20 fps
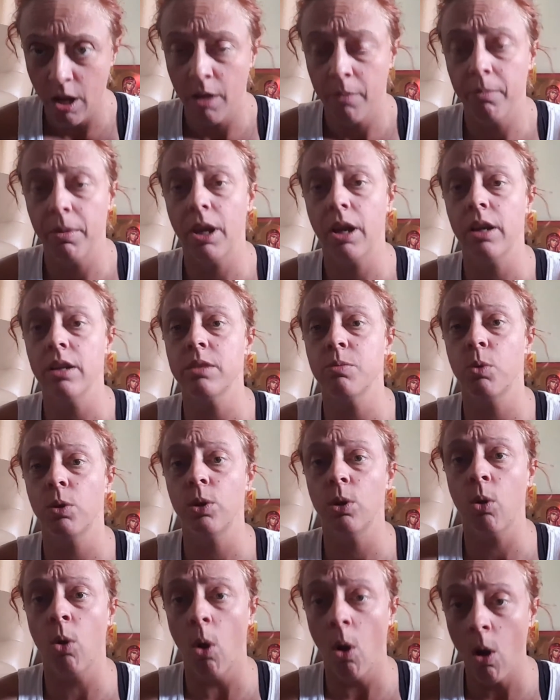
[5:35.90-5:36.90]
Because when
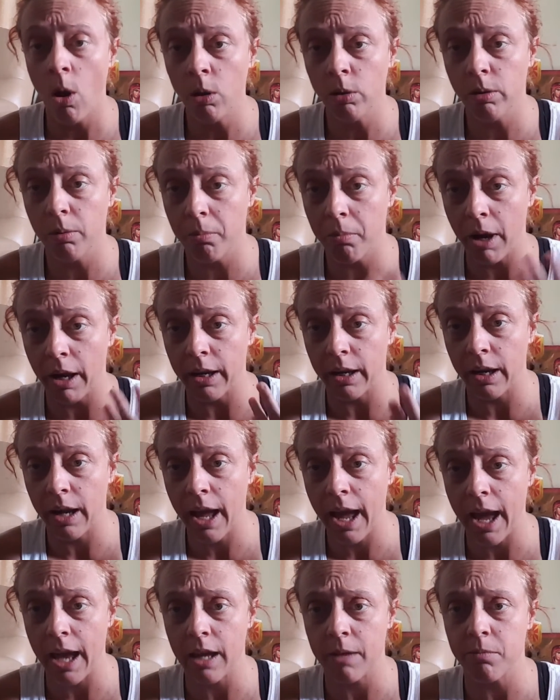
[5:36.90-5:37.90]
you call them by
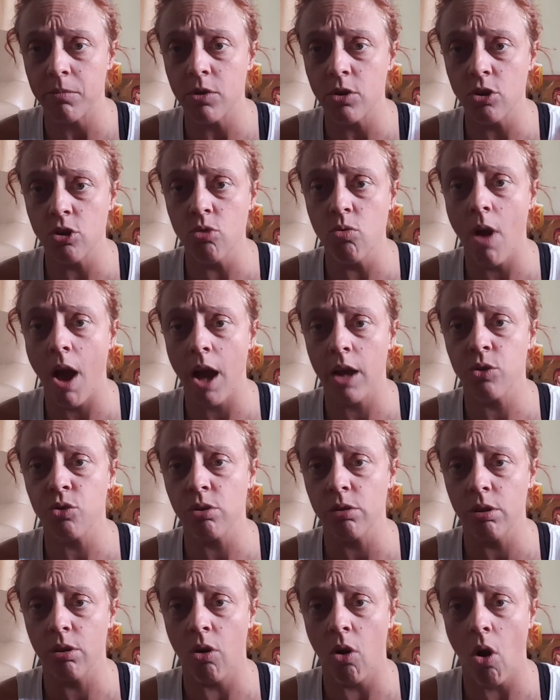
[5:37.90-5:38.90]
name, you
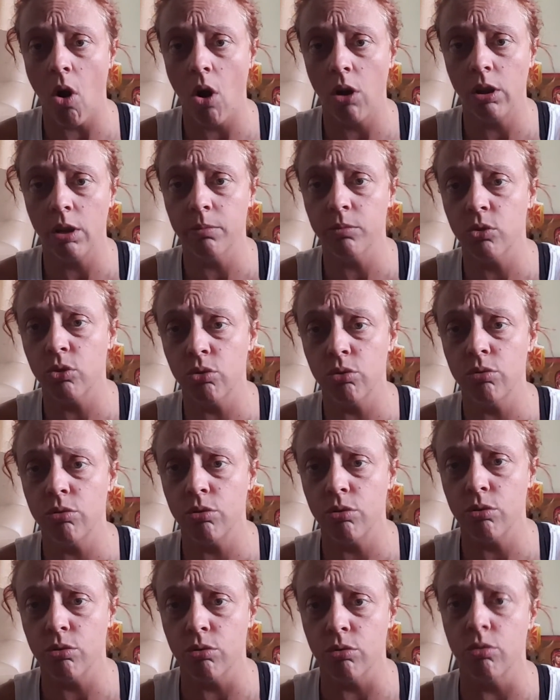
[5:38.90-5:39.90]
actually call them to
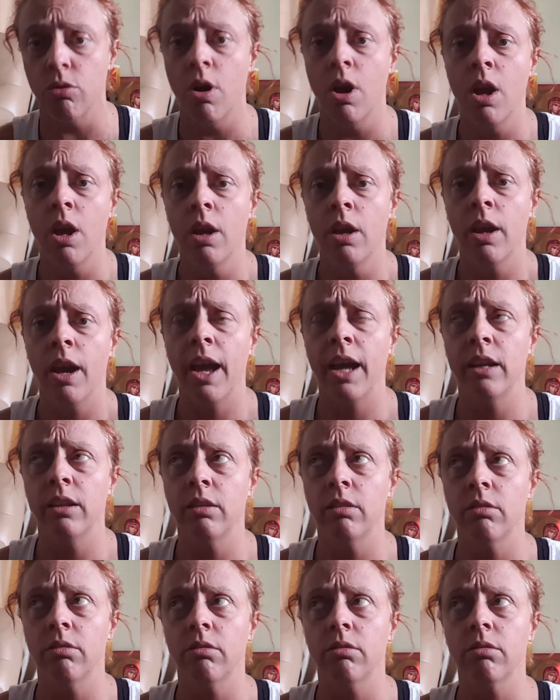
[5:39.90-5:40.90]
you.
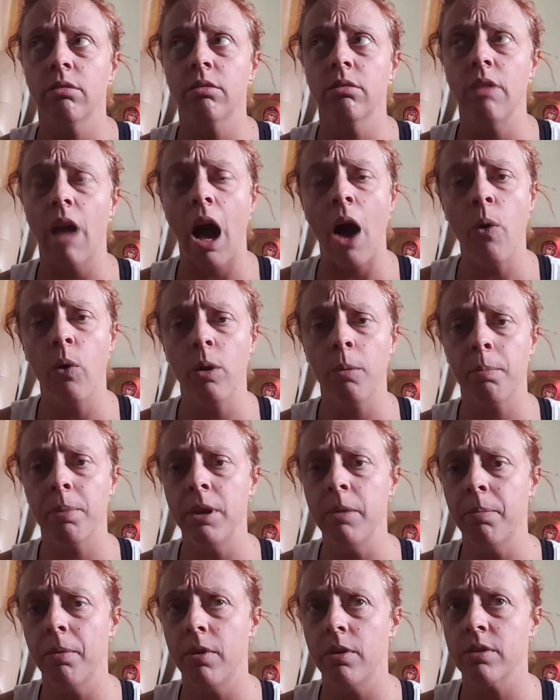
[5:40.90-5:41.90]
And our
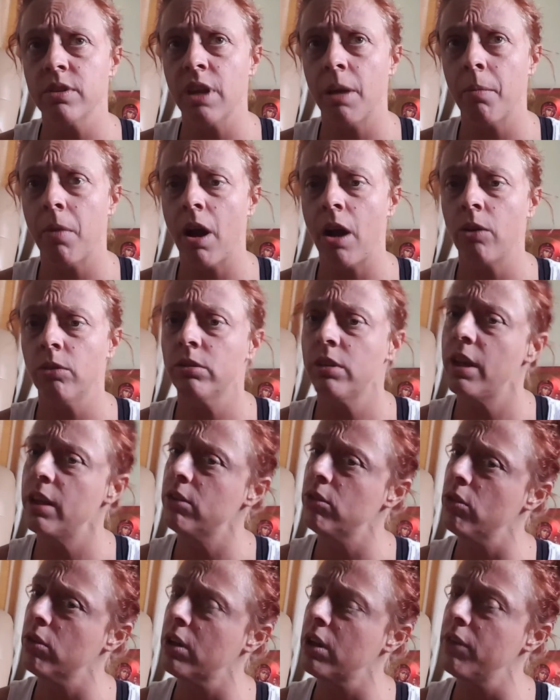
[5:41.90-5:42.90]
people somehow they
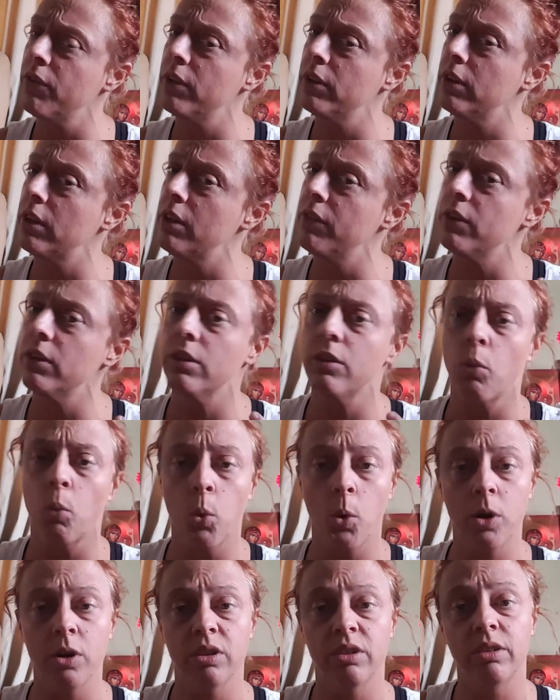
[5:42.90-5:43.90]
took even the
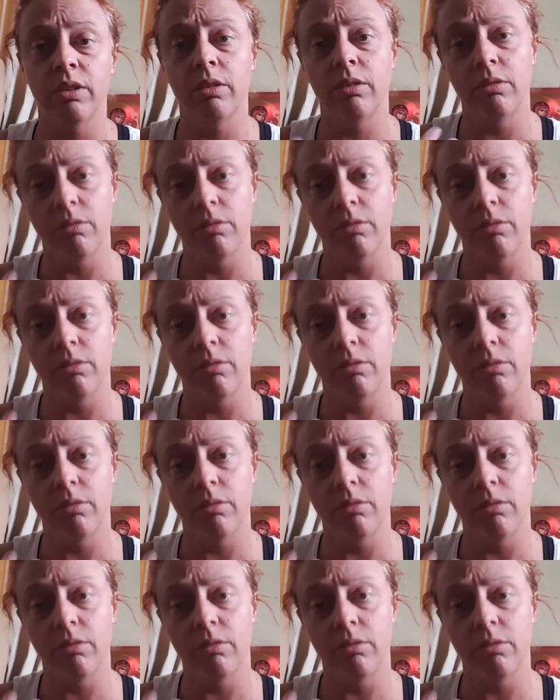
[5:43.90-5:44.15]
word,